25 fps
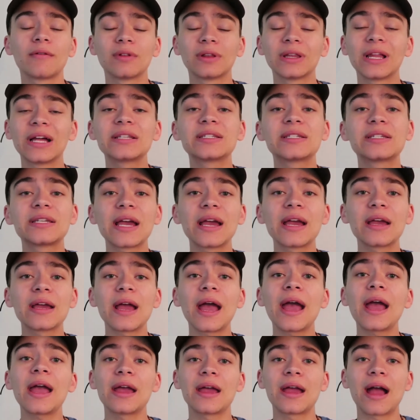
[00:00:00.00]
Let's
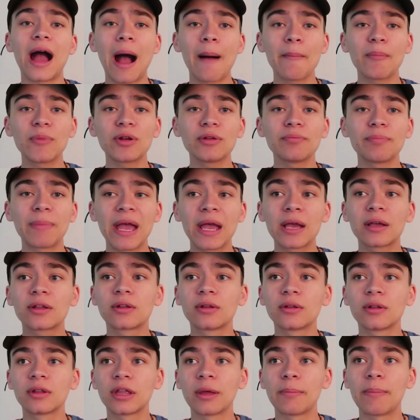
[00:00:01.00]
say, hey, I'm gonna
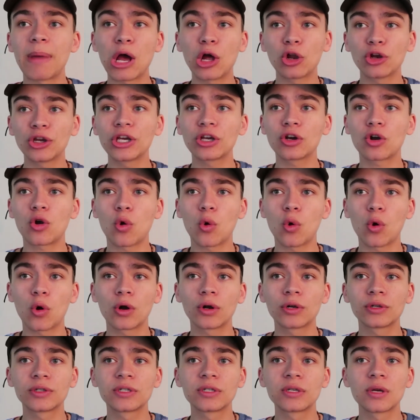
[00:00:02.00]
make the melody and
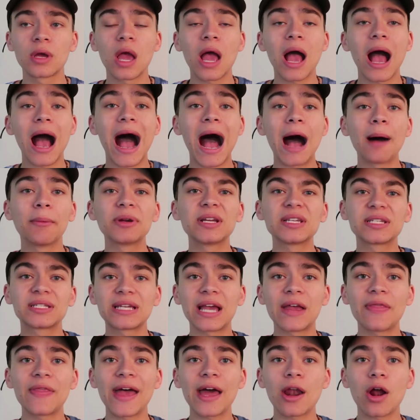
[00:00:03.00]
chords, I'm gonna
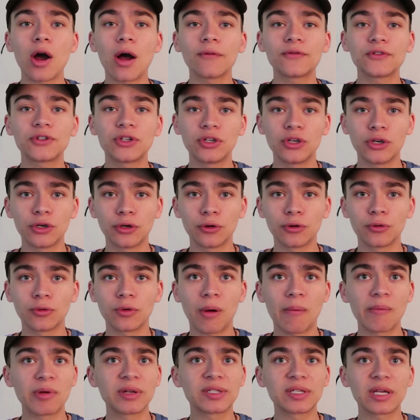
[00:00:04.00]
send that off to you, I'm
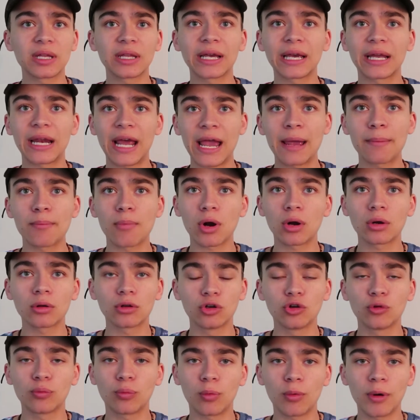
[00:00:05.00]
gonna send like an 8-bar
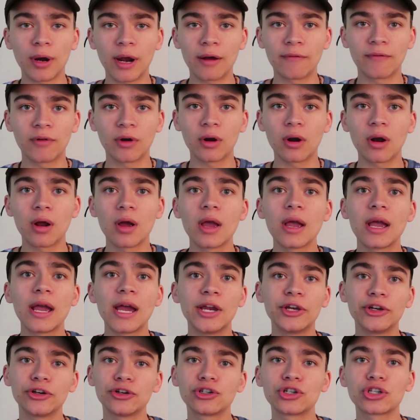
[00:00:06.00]
loop, whatever,
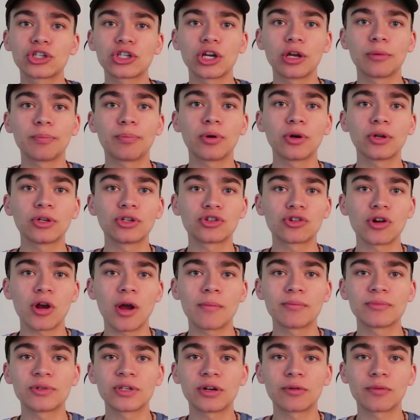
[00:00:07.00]
and you're just gonna put
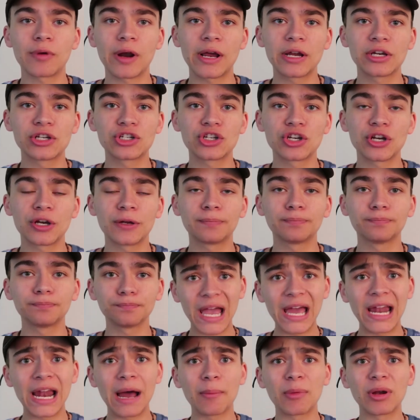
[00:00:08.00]
drums and arrange it,
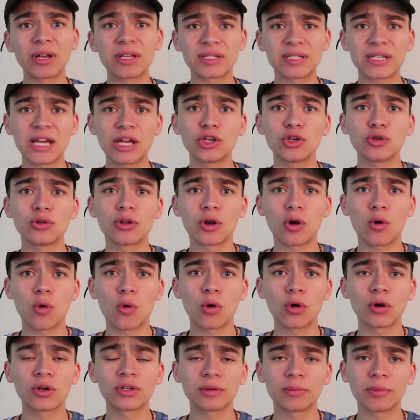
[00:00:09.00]
and I'm gonna send you the
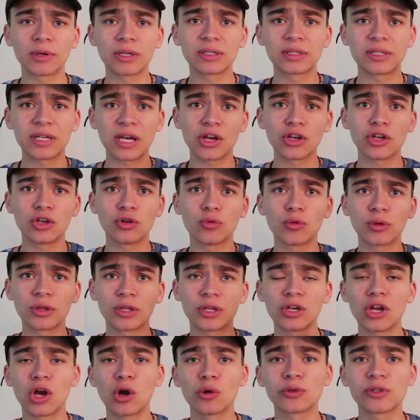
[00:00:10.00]
chords, I'm gonna tell you what
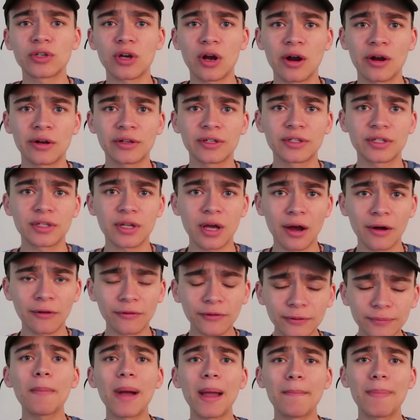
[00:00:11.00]
the notes are and
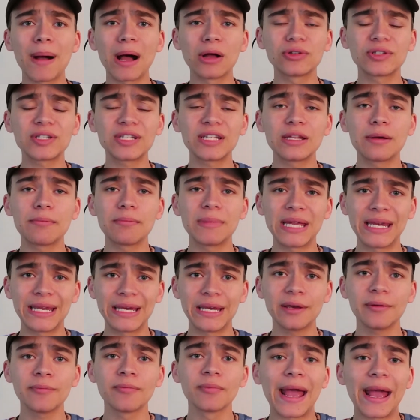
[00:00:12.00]
stuff by bouncing the
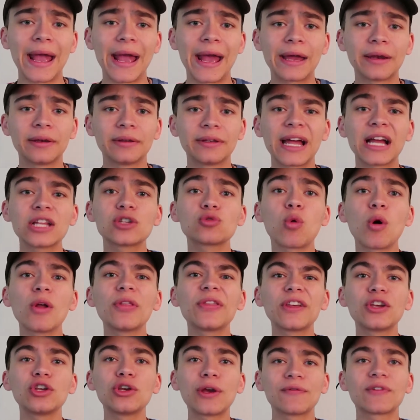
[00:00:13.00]
MIDI. And that's
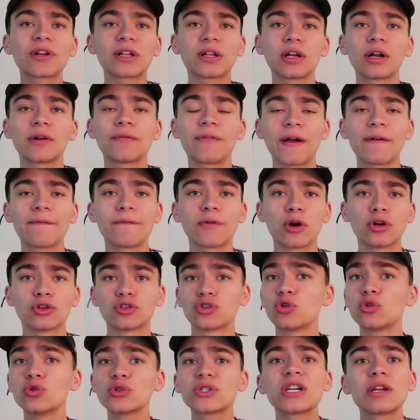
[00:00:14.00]
one thing you have to clarify
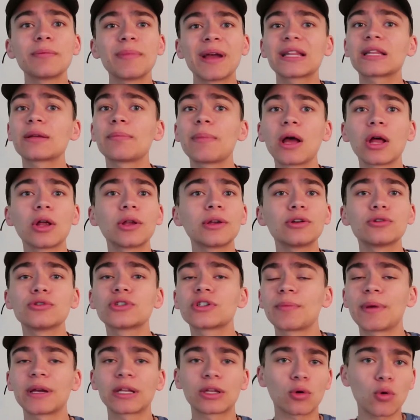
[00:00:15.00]
first. Who's gonna make the melody, who's
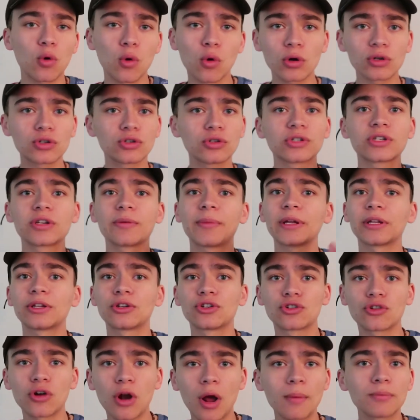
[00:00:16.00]
gonna make the chords, who's gonna make the
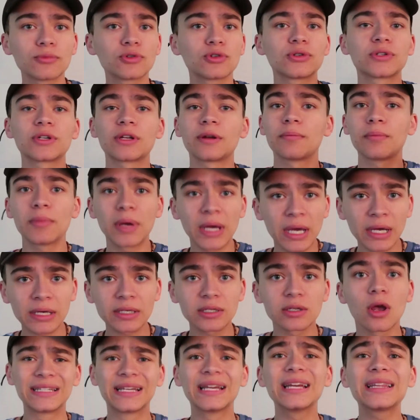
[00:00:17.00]
drums, who's gonna
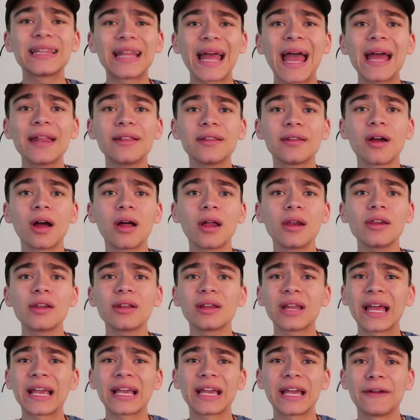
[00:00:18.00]
mix? Get that
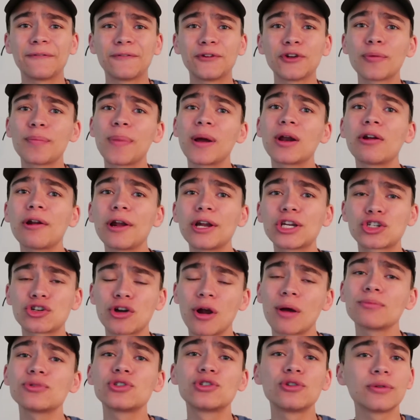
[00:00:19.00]
done. Like, if you're better at
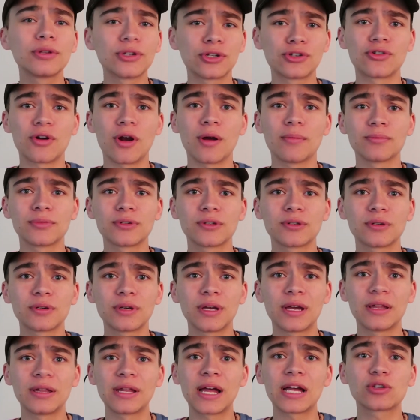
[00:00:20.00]
drums, do the drums,
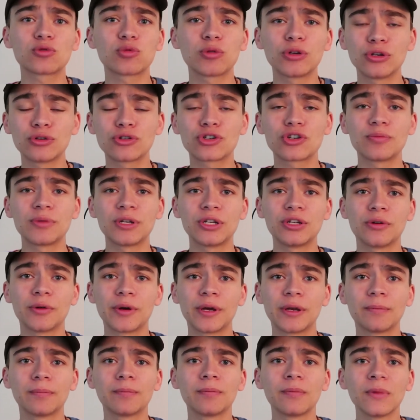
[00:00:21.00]
and that's what you should be
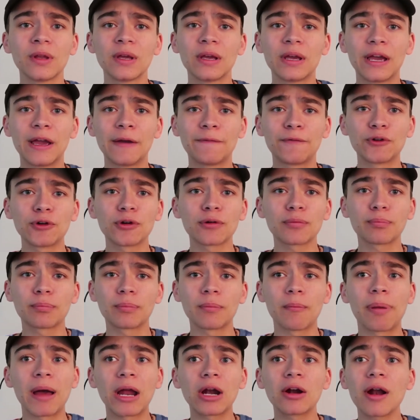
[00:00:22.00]
doing. If you're
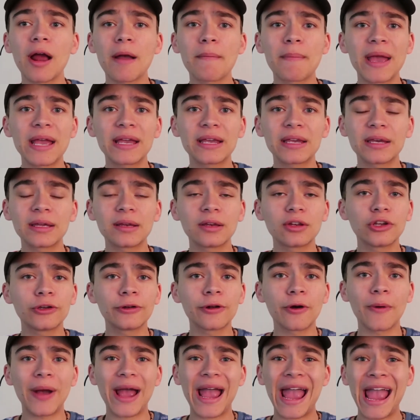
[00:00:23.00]
better at making,
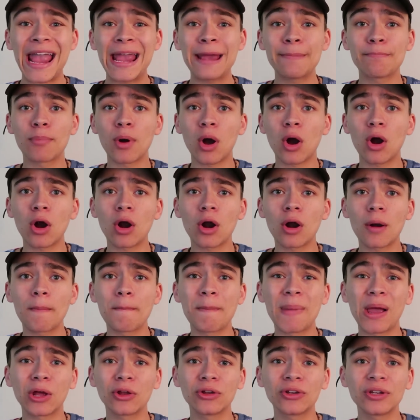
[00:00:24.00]
8-bar
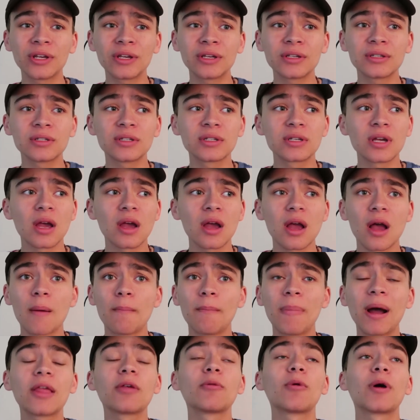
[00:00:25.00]
melodies,
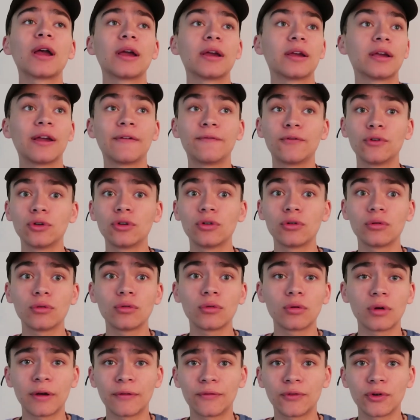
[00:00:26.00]
by the way, if
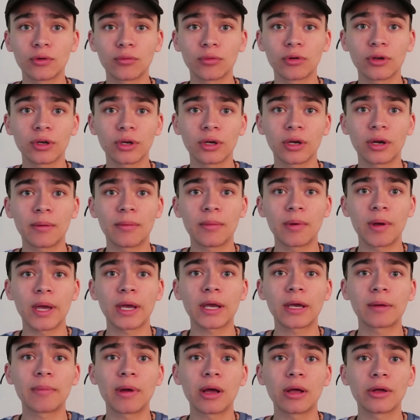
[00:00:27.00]
you're really good at
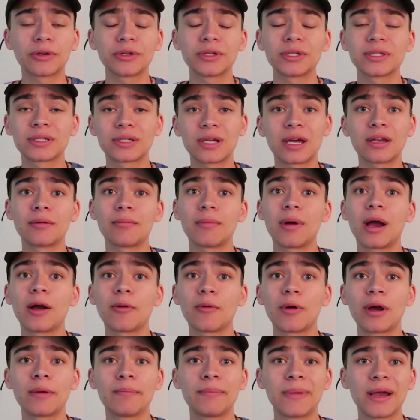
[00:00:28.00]
making melodies, send them my
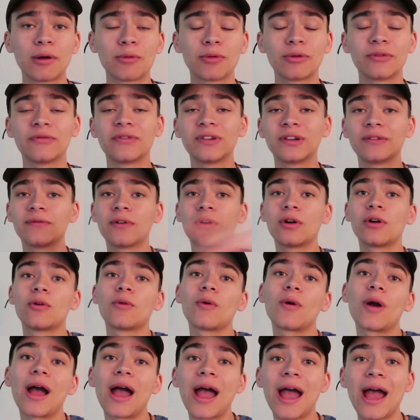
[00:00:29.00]
way,
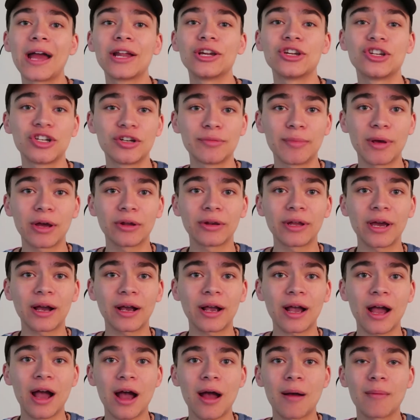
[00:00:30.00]

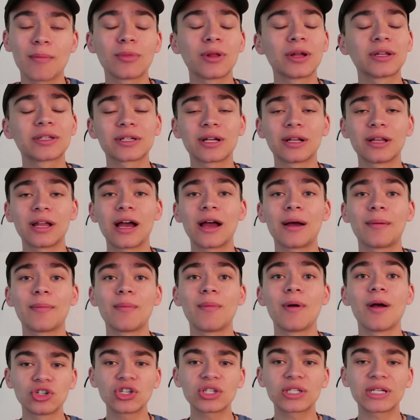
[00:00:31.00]
baywoodvivo@gmail.com. Let's
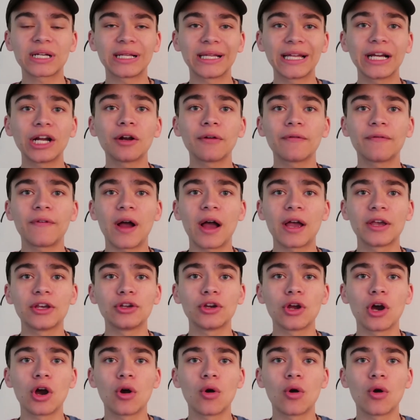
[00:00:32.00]
collab. Just clarify,